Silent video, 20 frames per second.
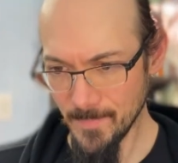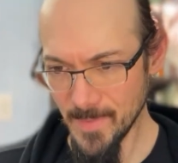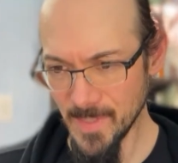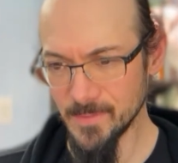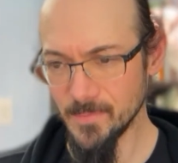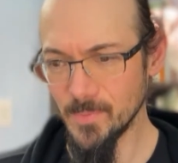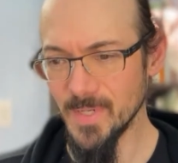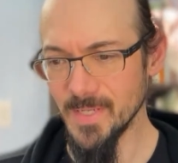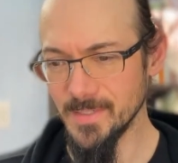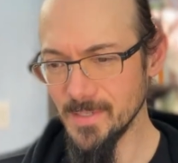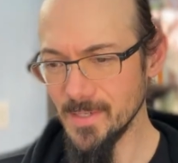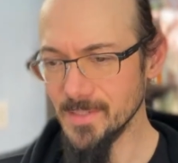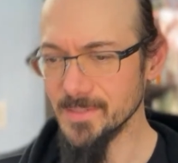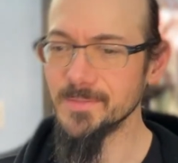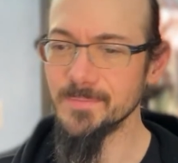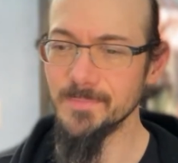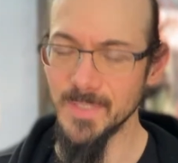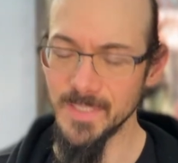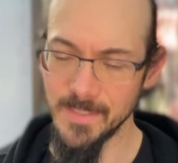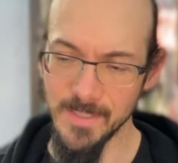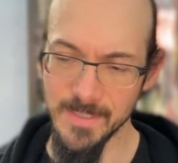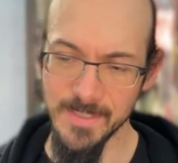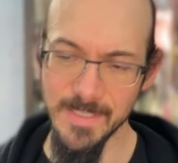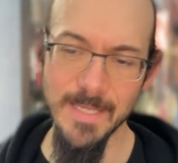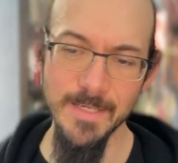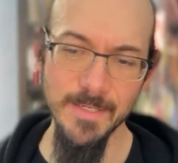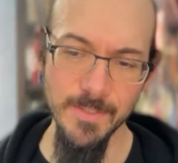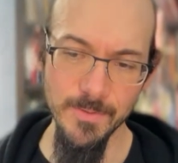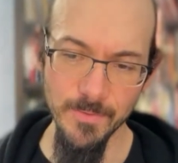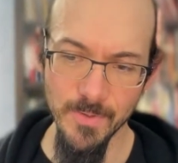that's what it does. It does
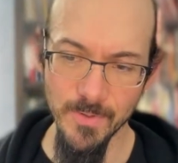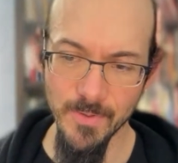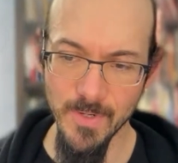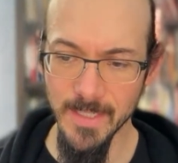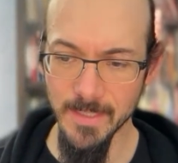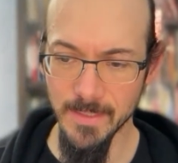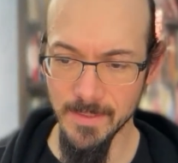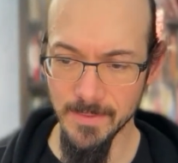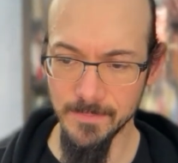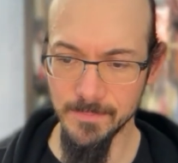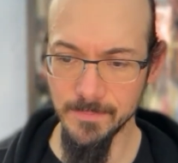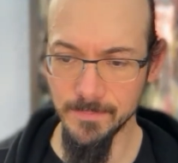that too, correct.